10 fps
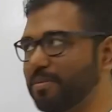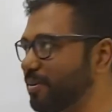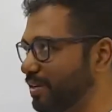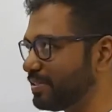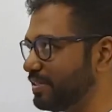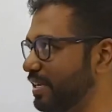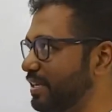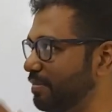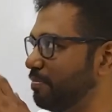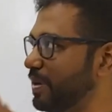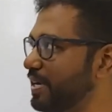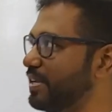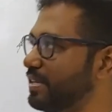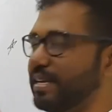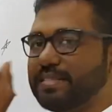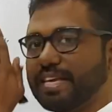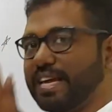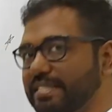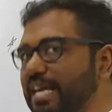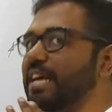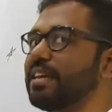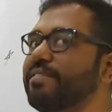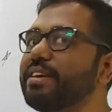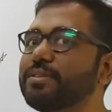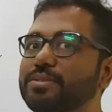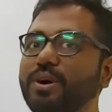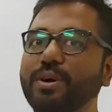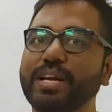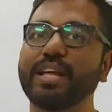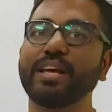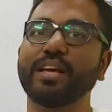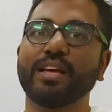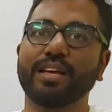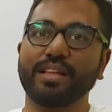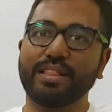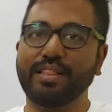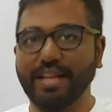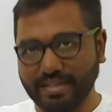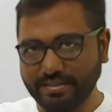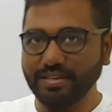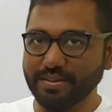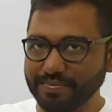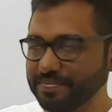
you're going to see Betelgeuse exactly where you saw it last year.